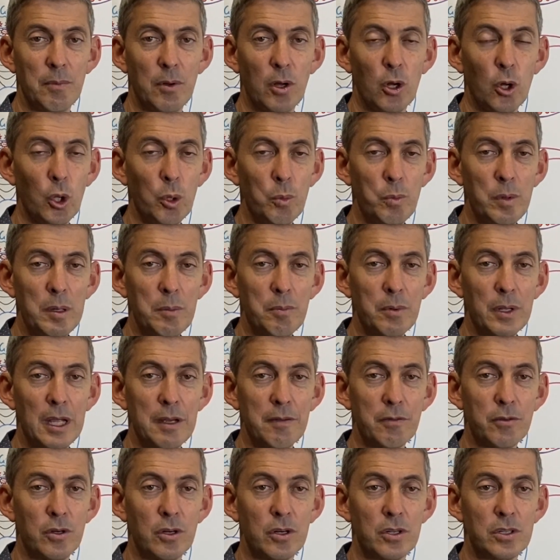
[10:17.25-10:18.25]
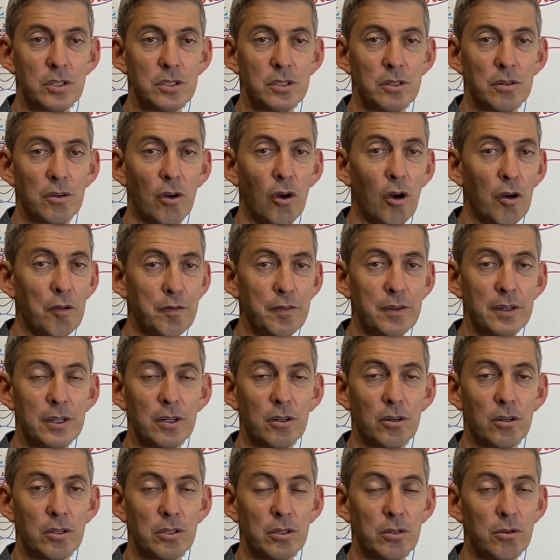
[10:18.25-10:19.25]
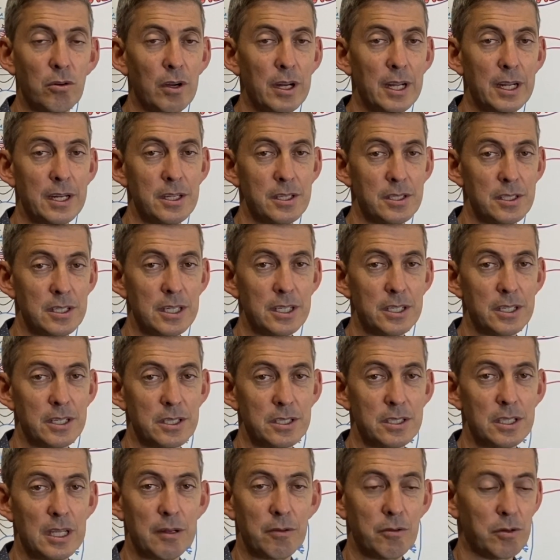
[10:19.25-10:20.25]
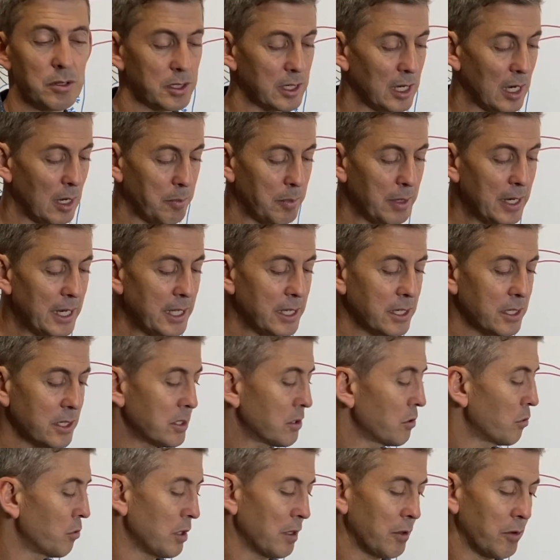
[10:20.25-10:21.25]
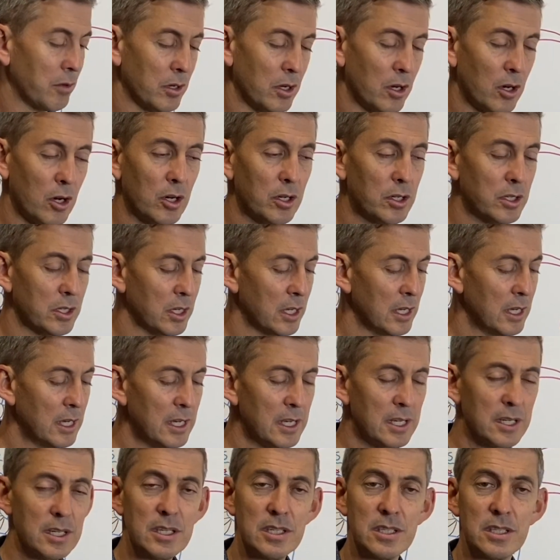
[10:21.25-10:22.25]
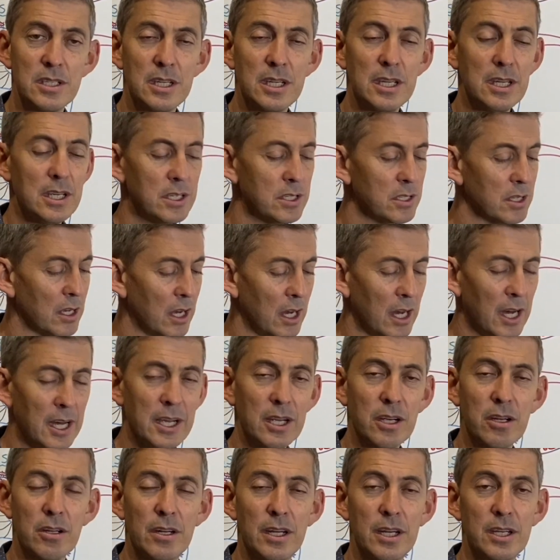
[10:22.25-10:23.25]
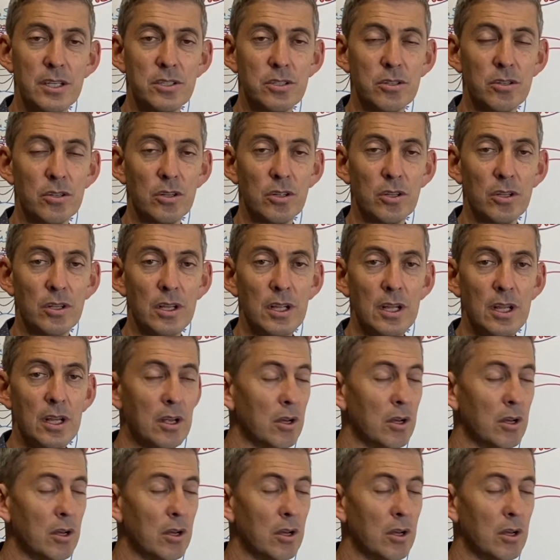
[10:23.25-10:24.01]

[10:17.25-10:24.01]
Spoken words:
Older people have often got chronic diseases. They've got diabetes, or they've got heart disease, high cholesterol.